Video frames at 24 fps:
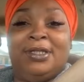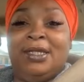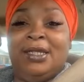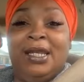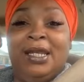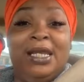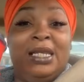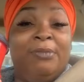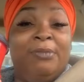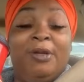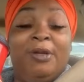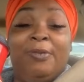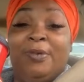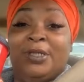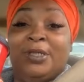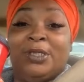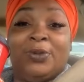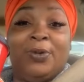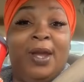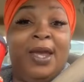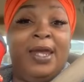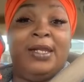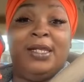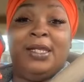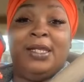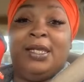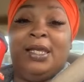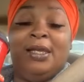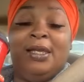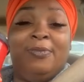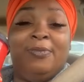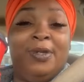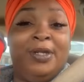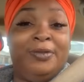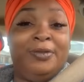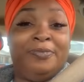The enemy been trying to
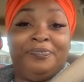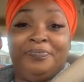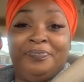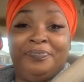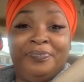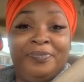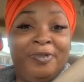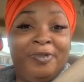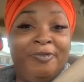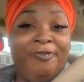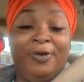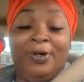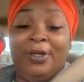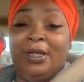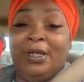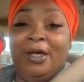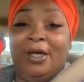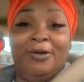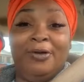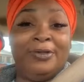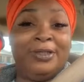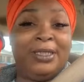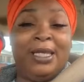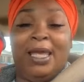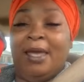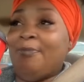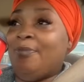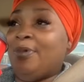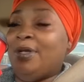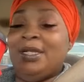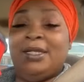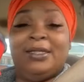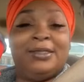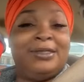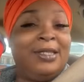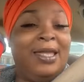get me for a long time,
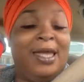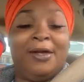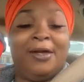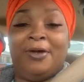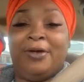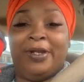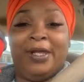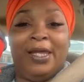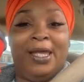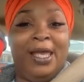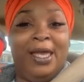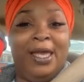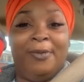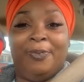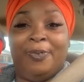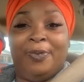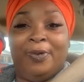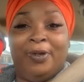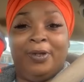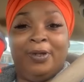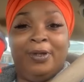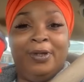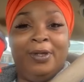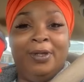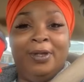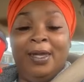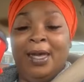but it's not going to happen.